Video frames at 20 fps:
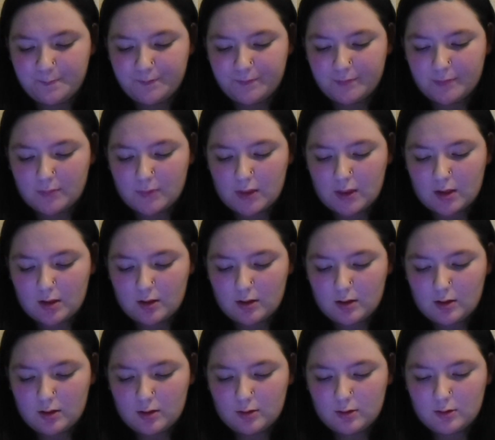
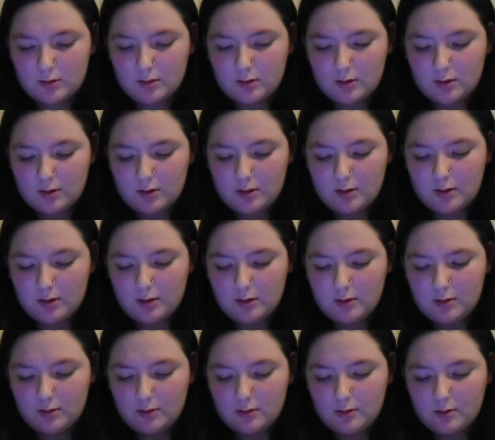
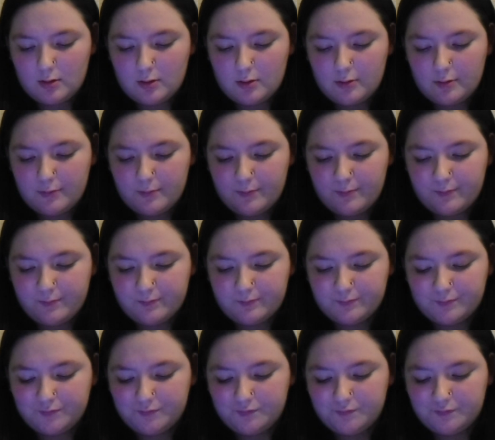
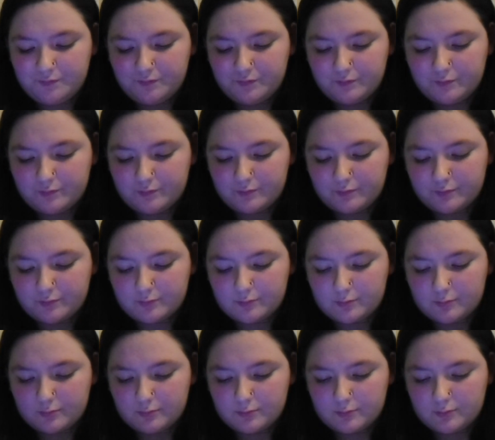
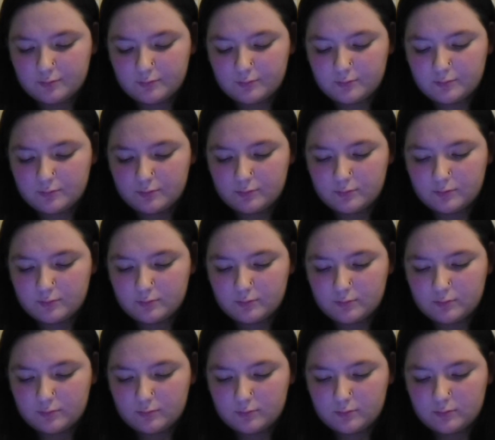
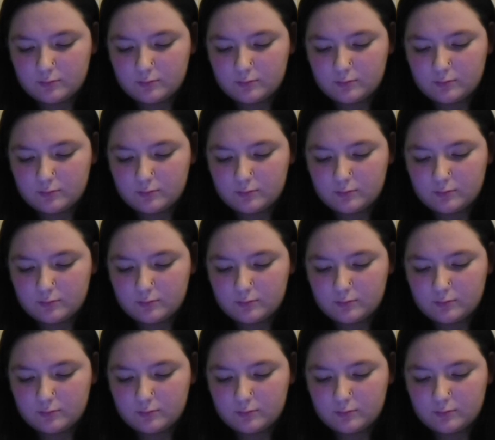Nobody speaks.